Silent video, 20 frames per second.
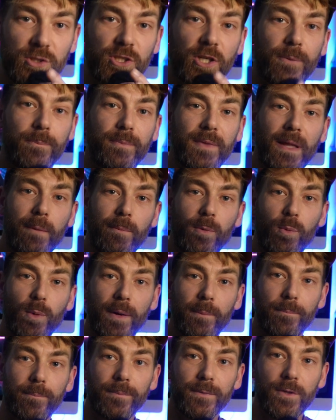So, number
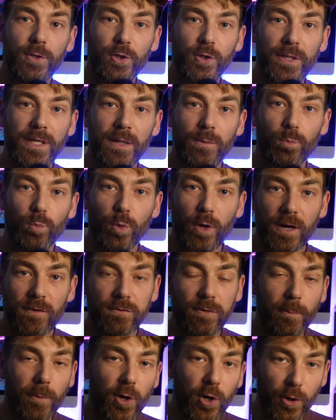one, you can work
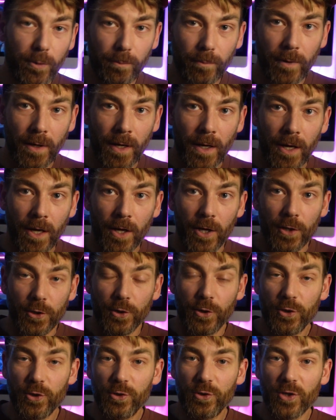from home.
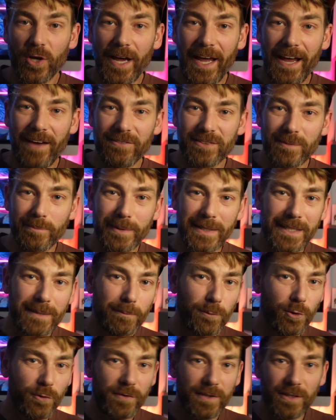You do not have to be
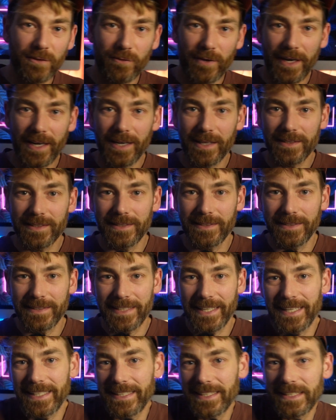moving around and
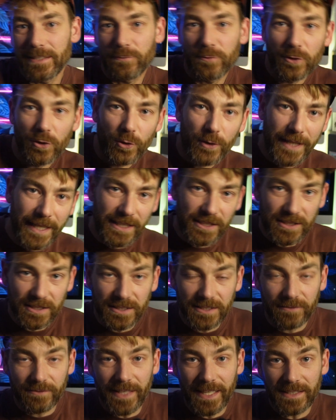again in different
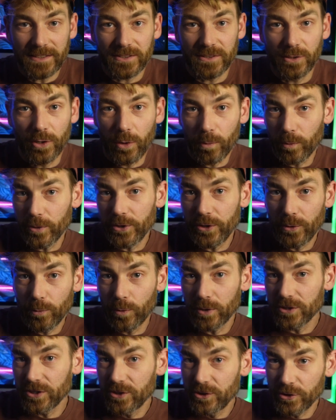locations if that's not what you
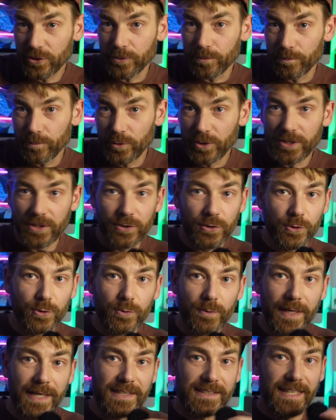want to do. You could
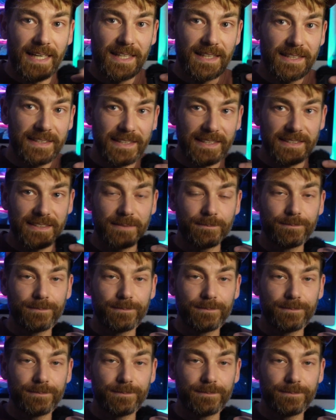do exactly this.